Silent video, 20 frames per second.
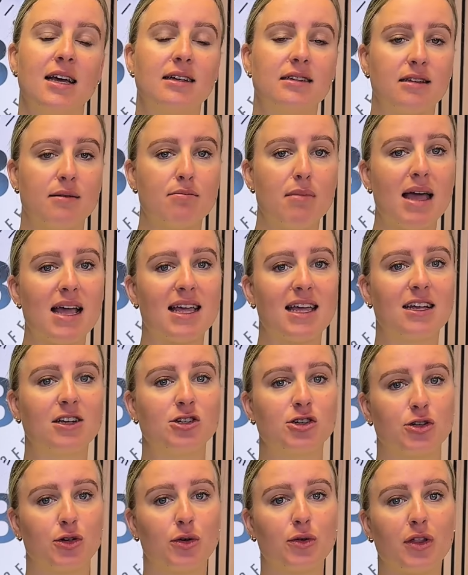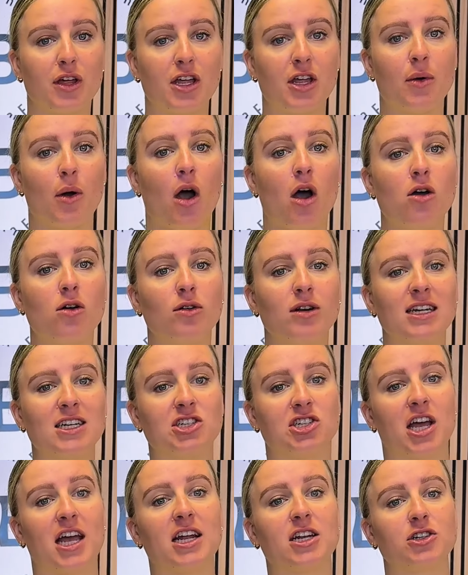So making sure that you only
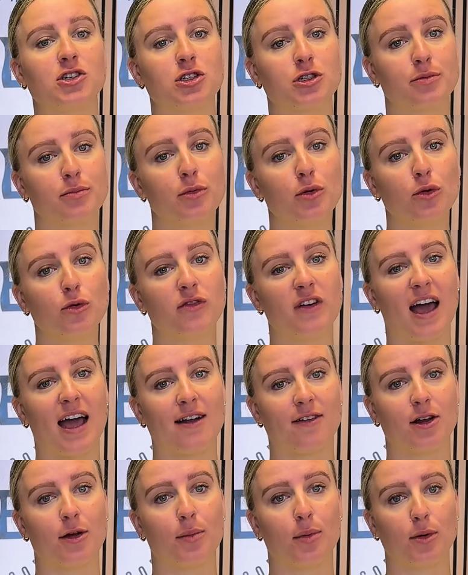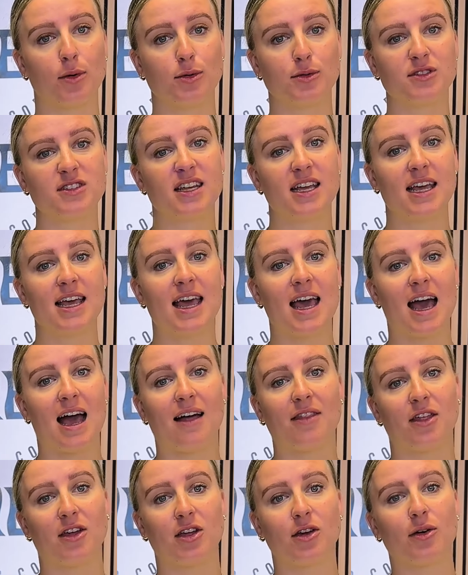change small variables
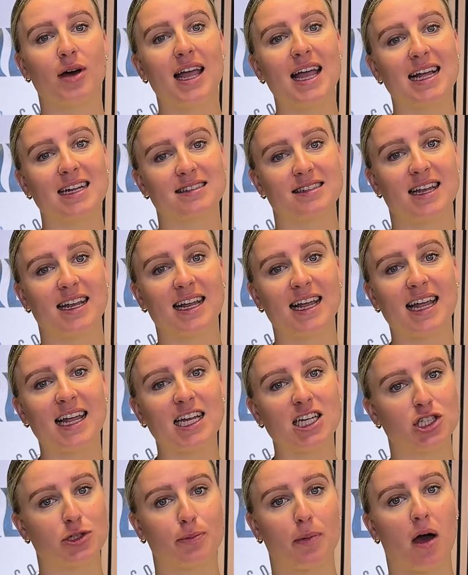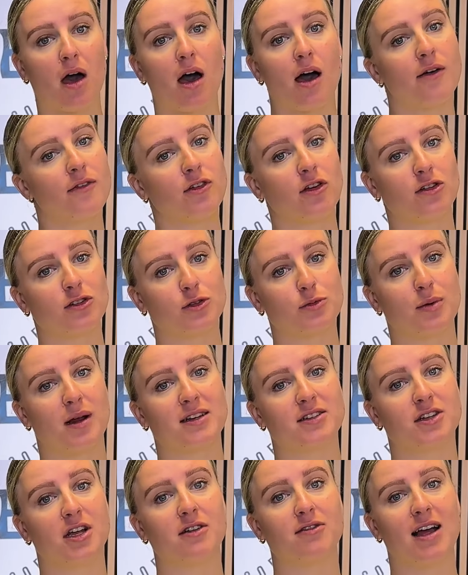and that you're hitting each part of your
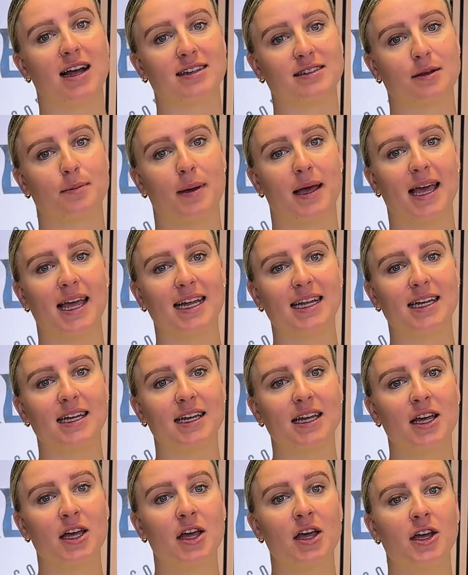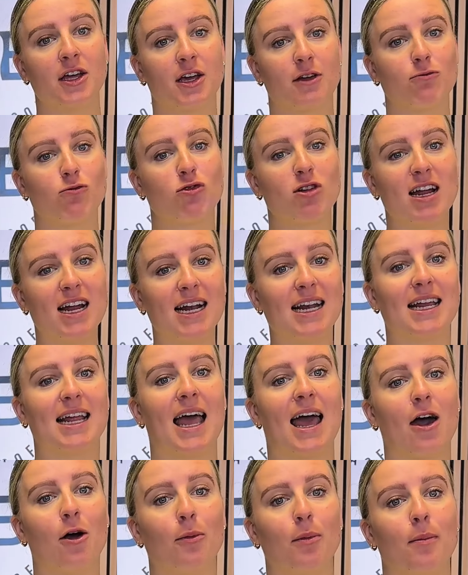espresso recipe can really
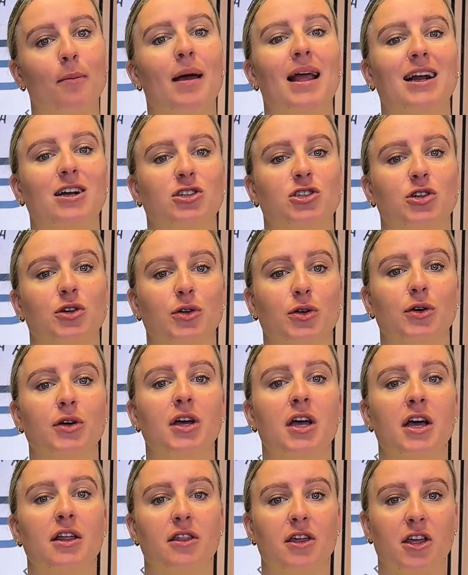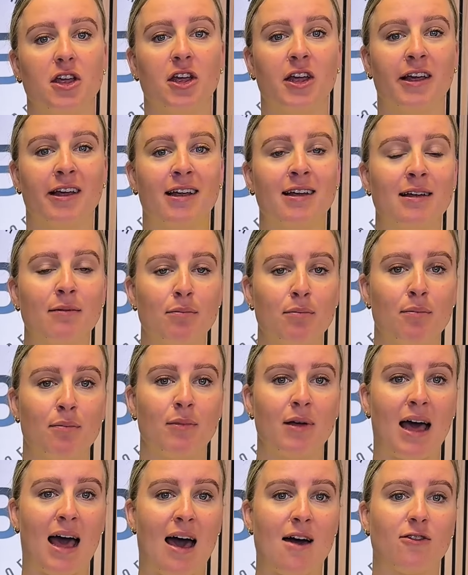help make sure that you
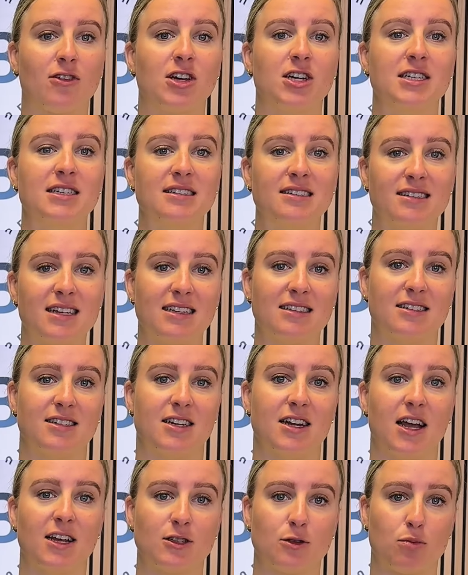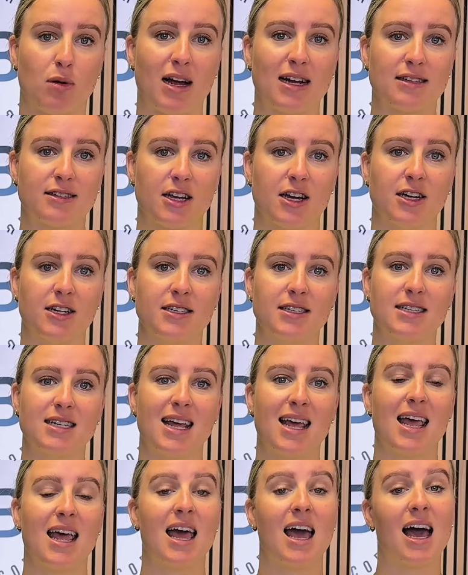have consistent espressos
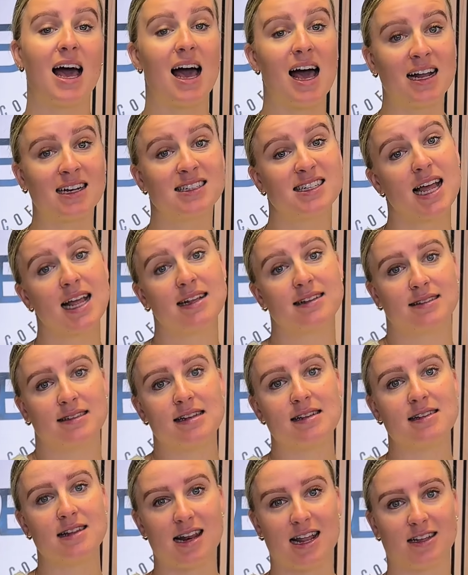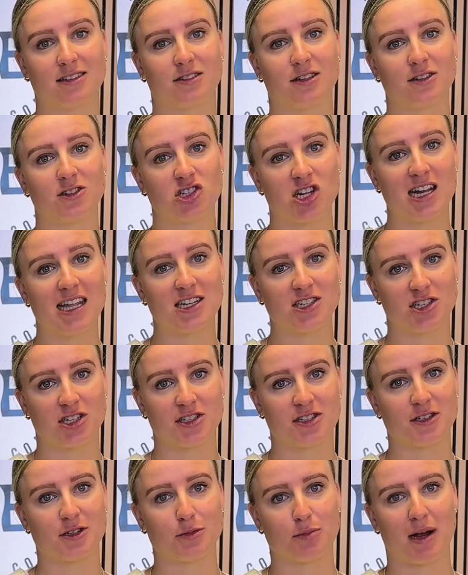and tasty, delicious
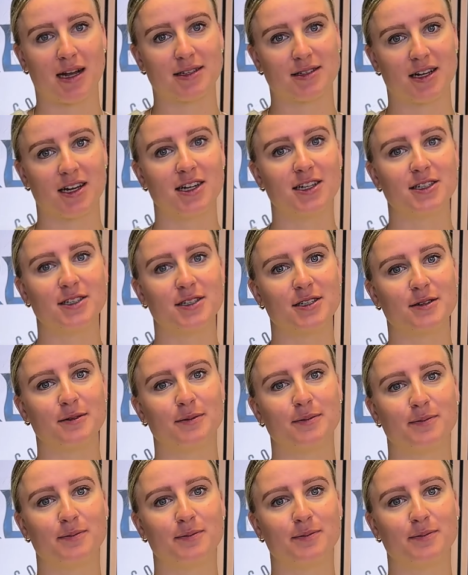espressos.